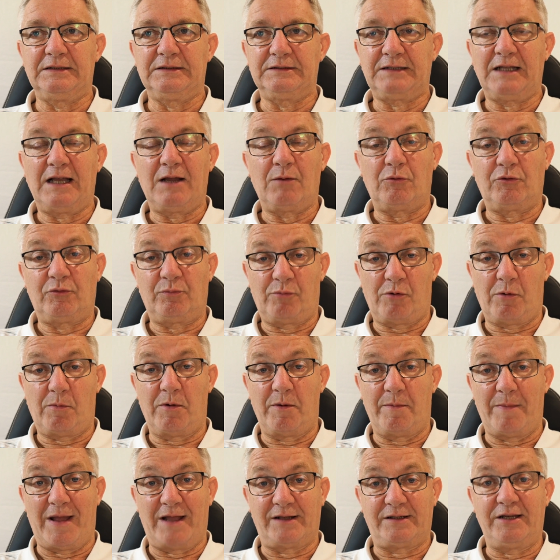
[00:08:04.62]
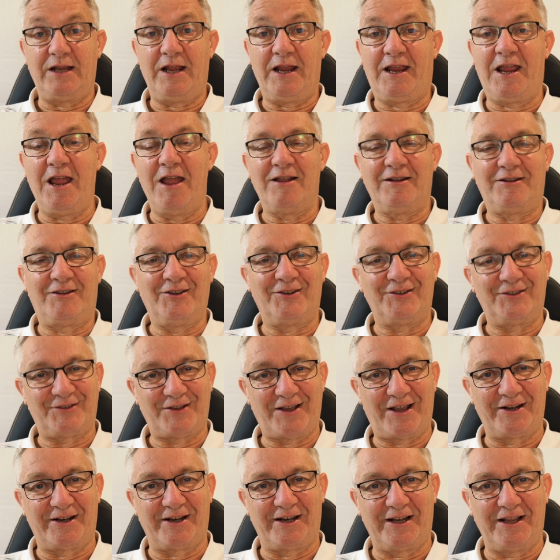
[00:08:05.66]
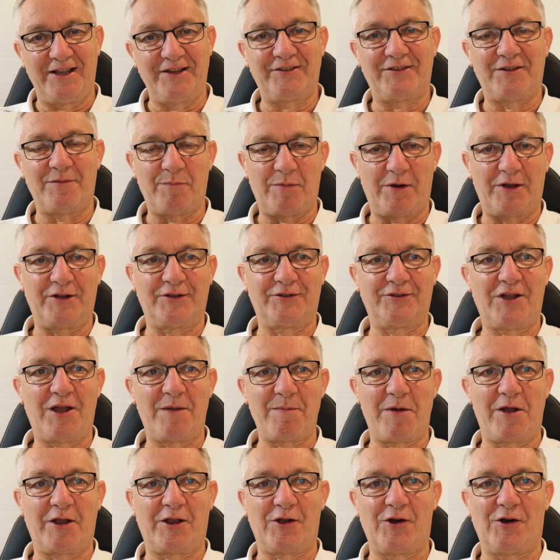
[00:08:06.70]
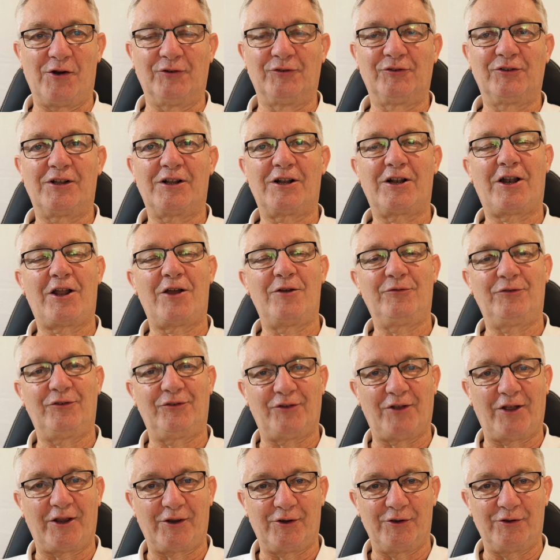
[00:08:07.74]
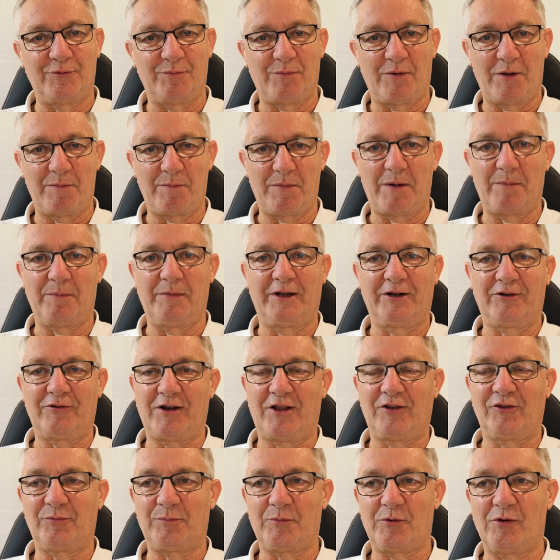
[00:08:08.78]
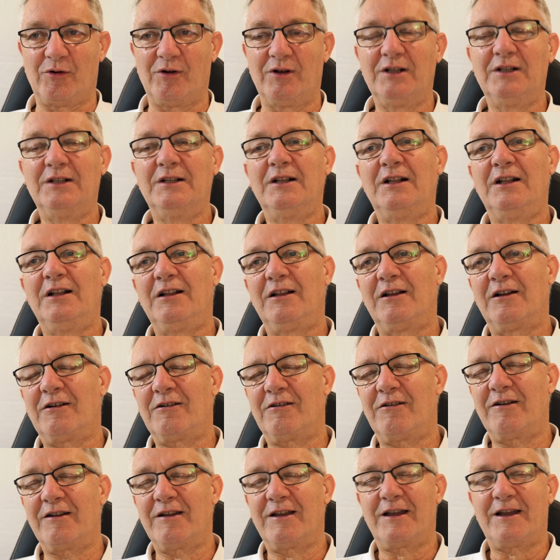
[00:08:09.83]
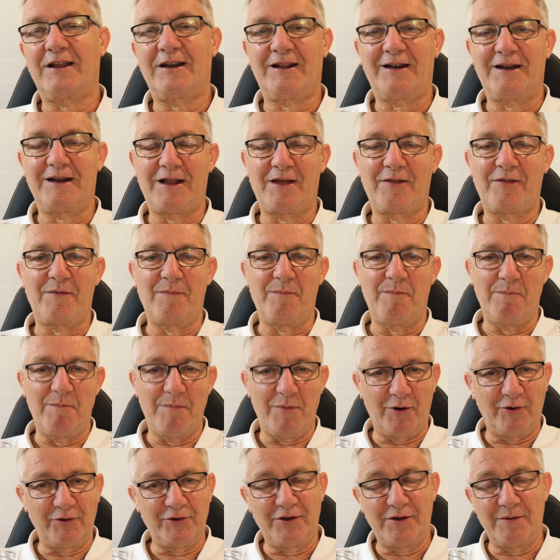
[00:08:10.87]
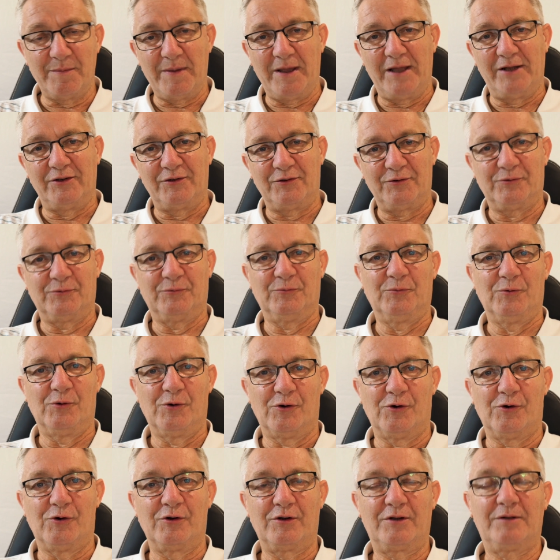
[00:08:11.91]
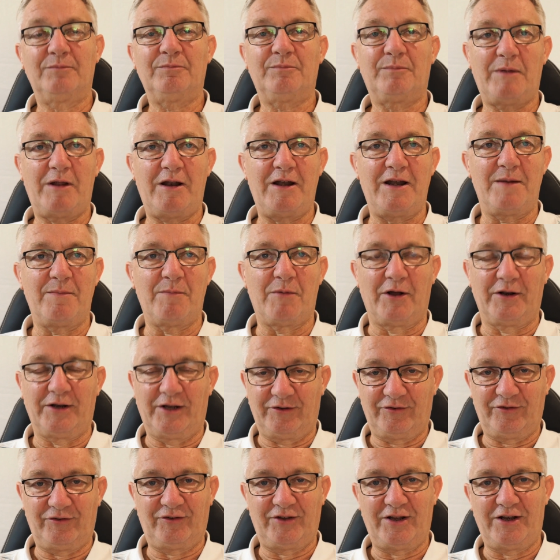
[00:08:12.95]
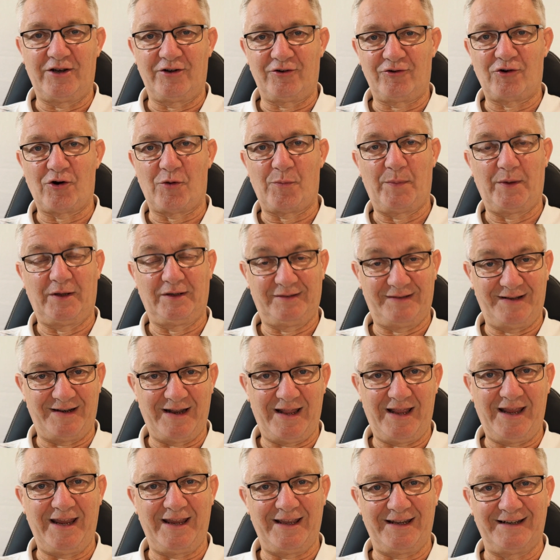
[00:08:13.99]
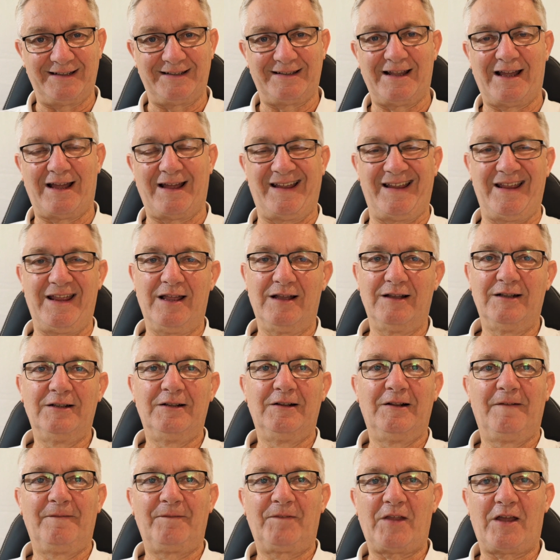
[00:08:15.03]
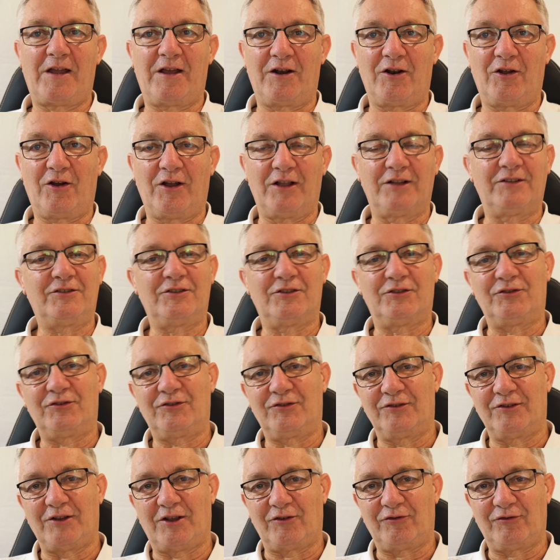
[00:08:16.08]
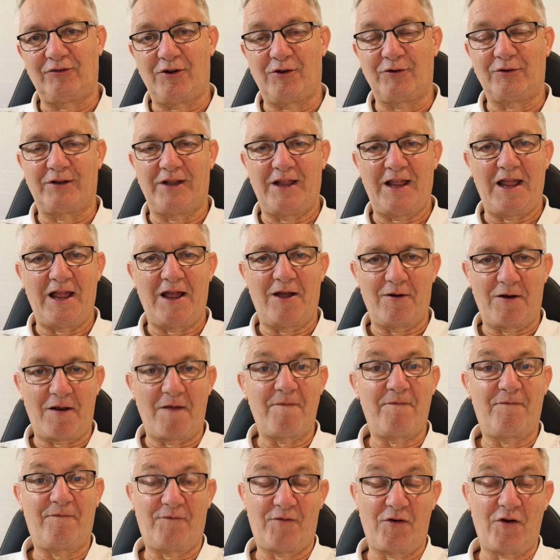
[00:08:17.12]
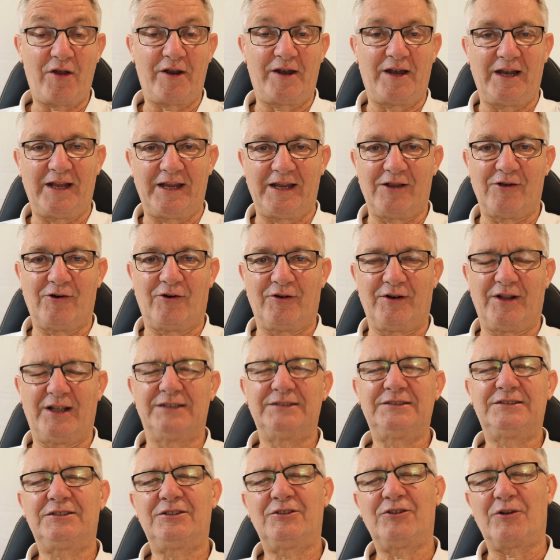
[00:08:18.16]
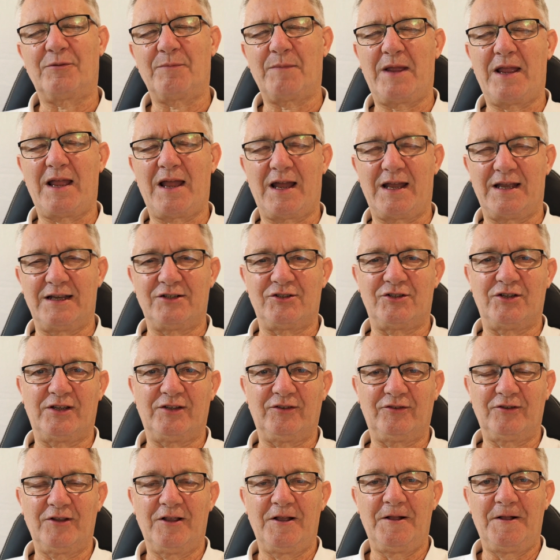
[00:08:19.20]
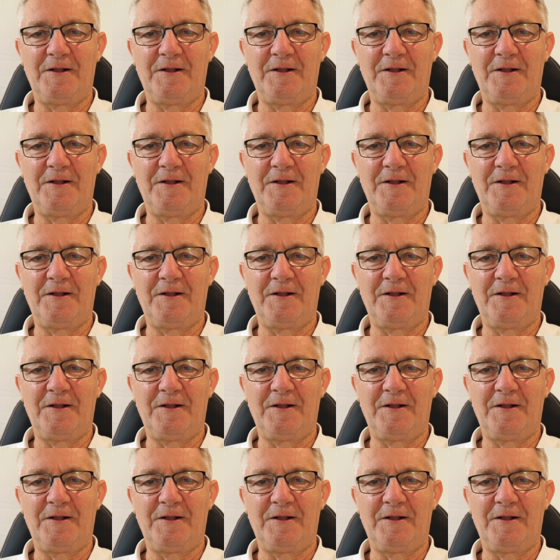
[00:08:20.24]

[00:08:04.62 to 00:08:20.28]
That was problematic to say the least, and by the time I got as close as I could by public transport, I had another monumental walk. Bearing in mind this is in the tropics in the heat of the day, and I slugged it out, and I finally got there. It took me ages,